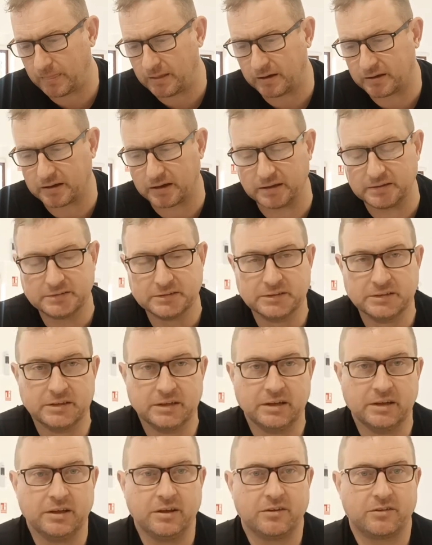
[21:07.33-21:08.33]
Okay,
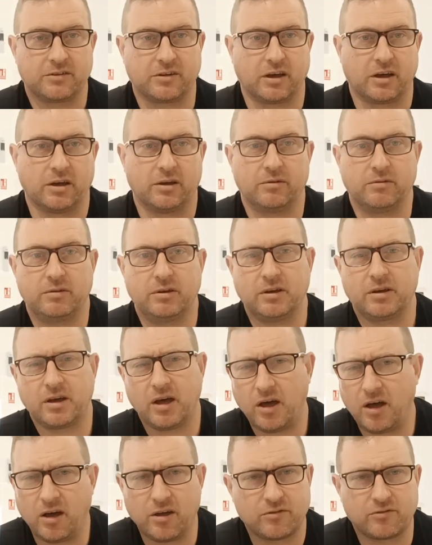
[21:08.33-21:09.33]
so you
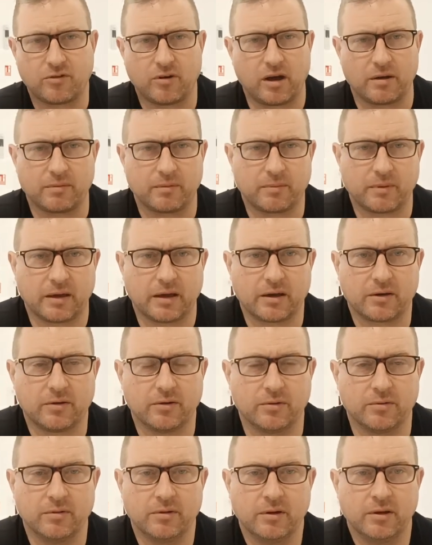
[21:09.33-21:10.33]
can't drive a
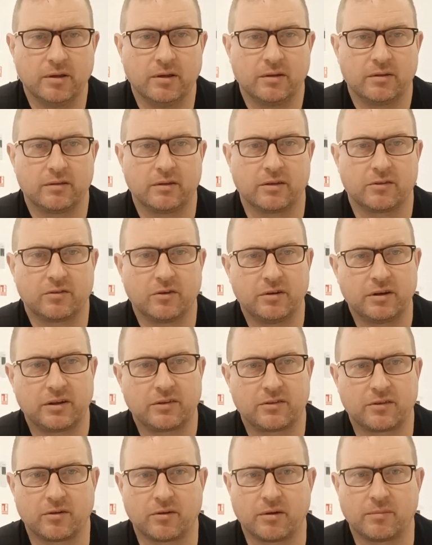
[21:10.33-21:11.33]
vehicle that's on
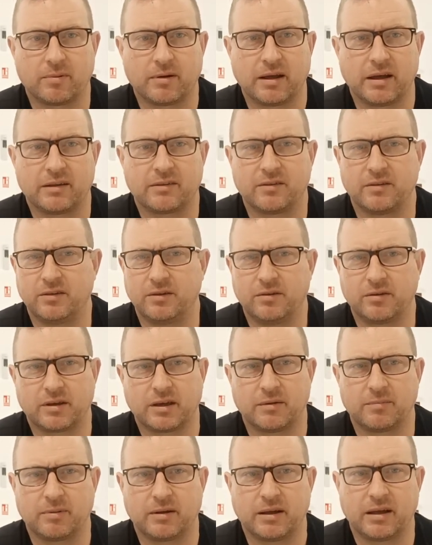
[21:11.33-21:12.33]
historic plates and
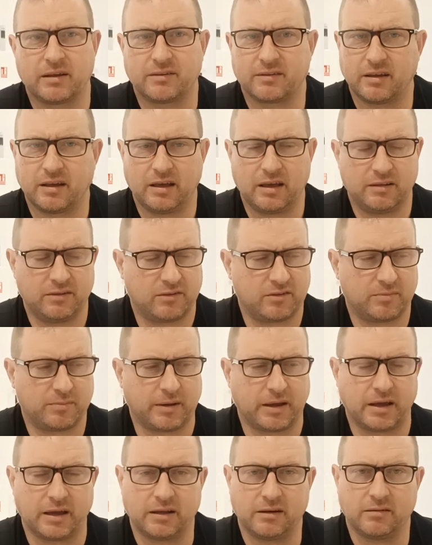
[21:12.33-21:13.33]
UK plates in
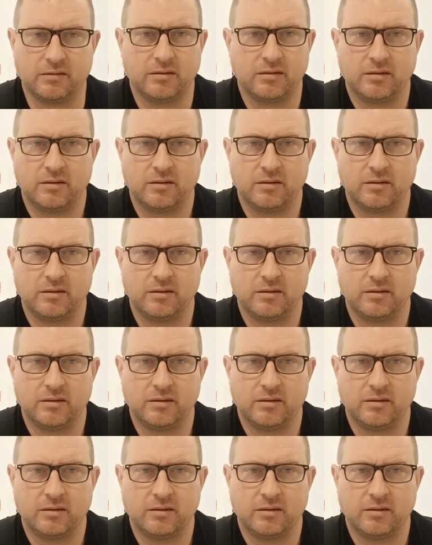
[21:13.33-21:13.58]
Spain